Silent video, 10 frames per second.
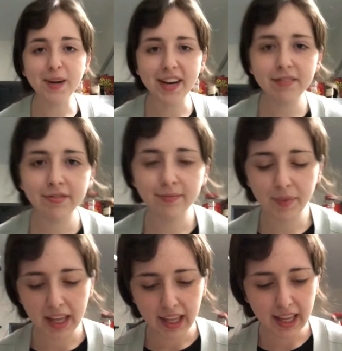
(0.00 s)
my knife.
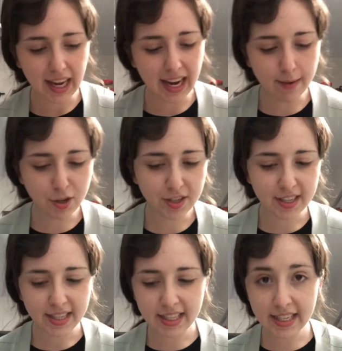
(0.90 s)
I'm just
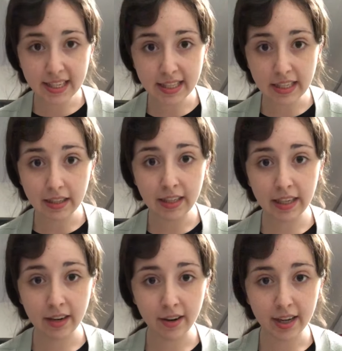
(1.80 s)
going to set these in the clean
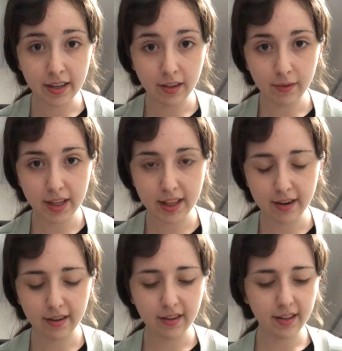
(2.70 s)
area, right there.